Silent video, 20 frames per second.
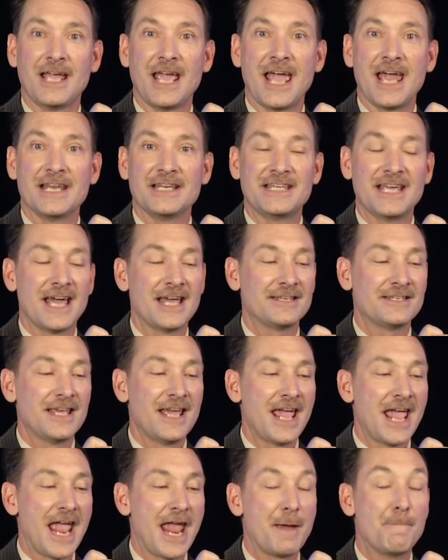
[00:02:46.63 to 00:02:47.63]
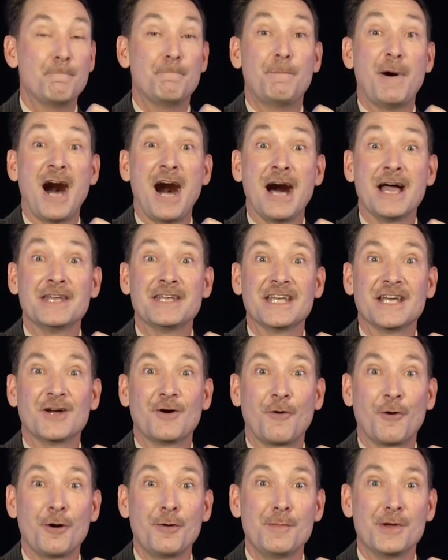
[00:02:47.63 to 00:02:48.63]
and get a bonding
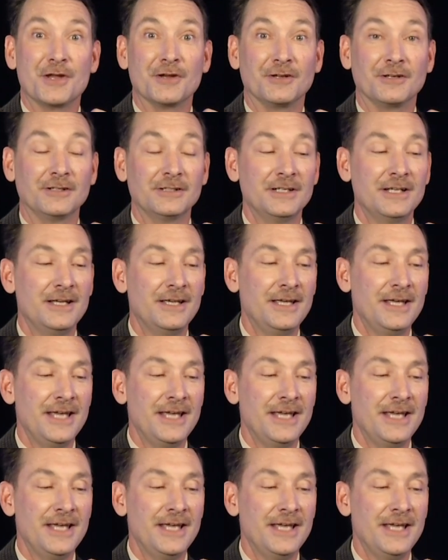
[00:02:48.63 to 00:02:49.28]
orbital.